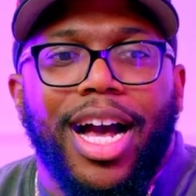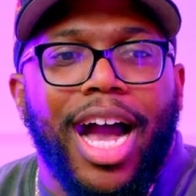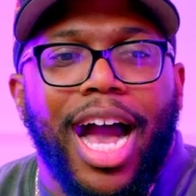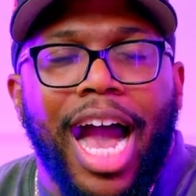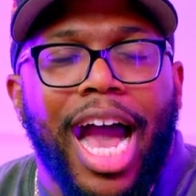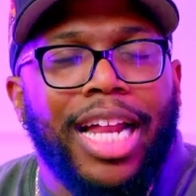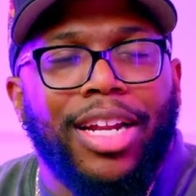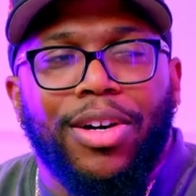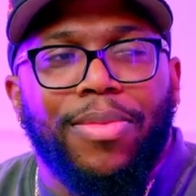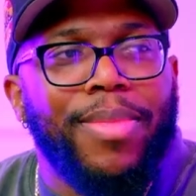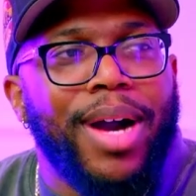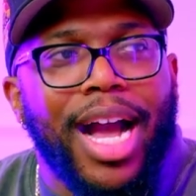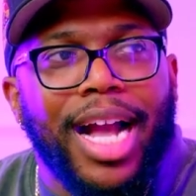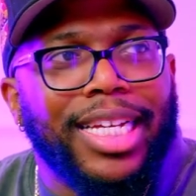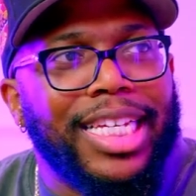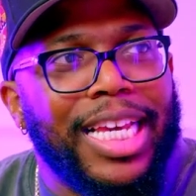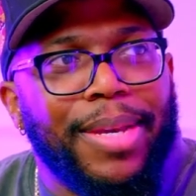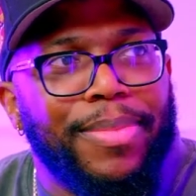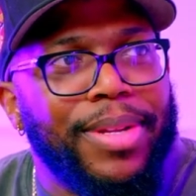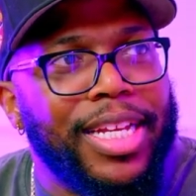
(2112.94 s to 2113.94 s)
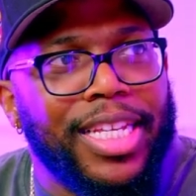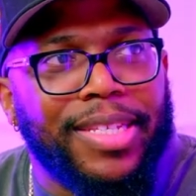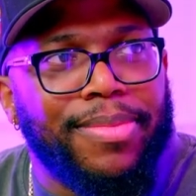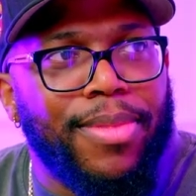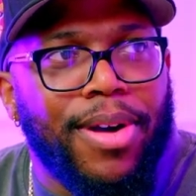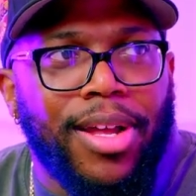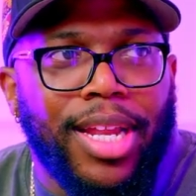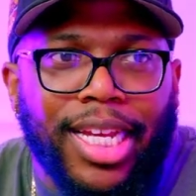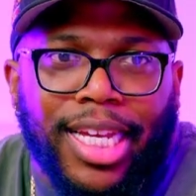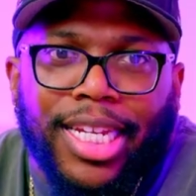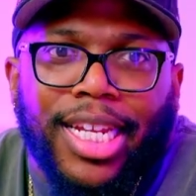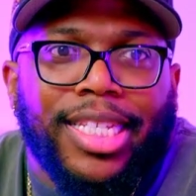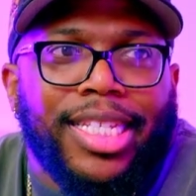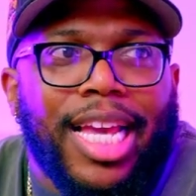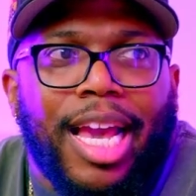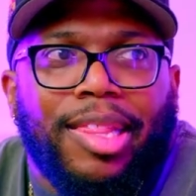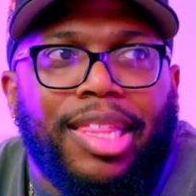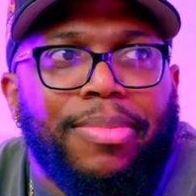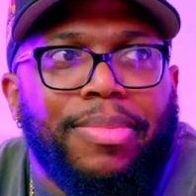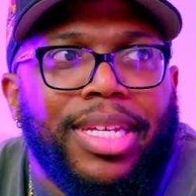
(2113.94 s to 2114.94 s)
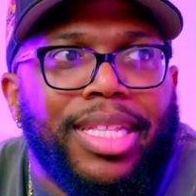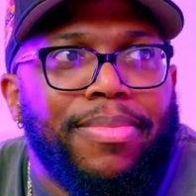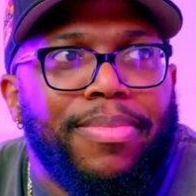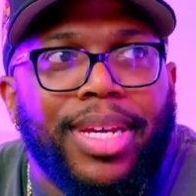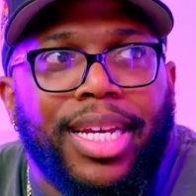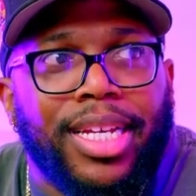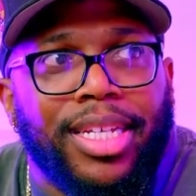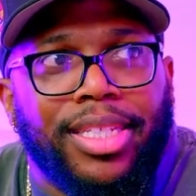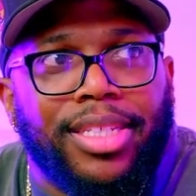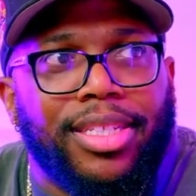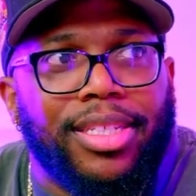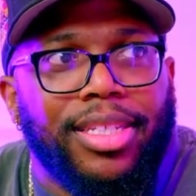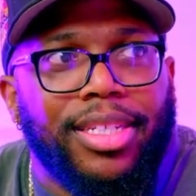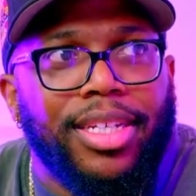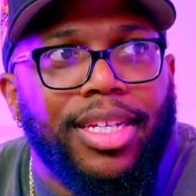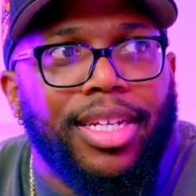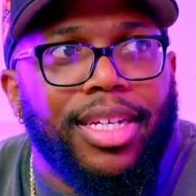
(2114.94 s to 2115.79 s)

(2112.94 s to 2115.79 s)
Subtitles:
I don't mind keeping it small. Like, it doesn't have to be the biggest